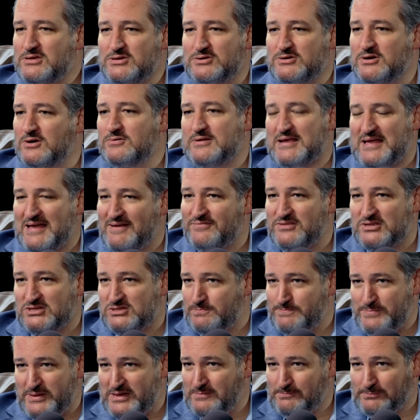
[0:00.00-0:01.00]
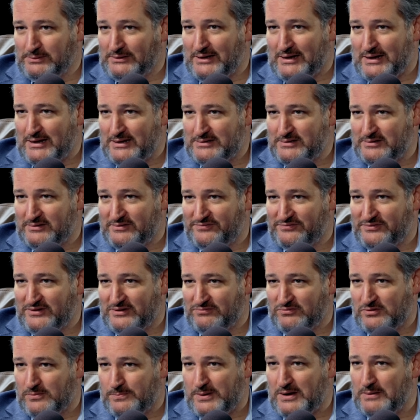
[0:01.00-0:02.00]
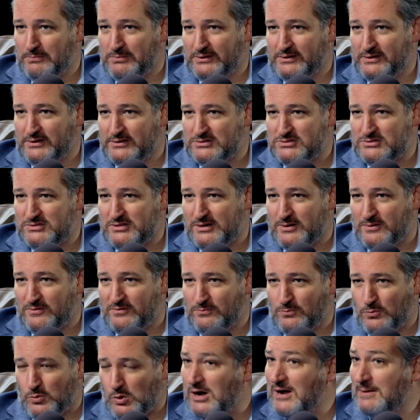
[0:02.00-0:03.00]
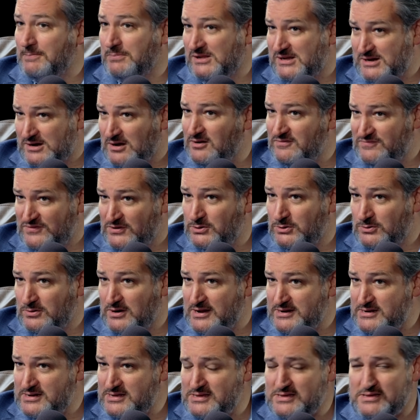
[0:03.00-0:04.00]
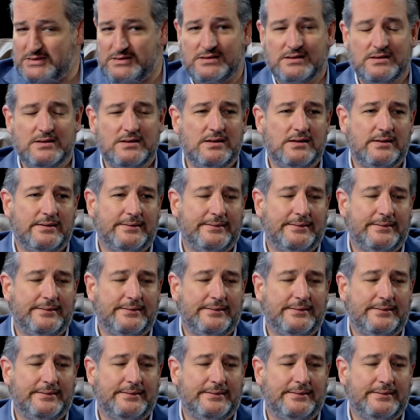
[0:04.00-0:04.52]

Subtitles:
you don't have this big block of Republicans that are wobbly on voter ID.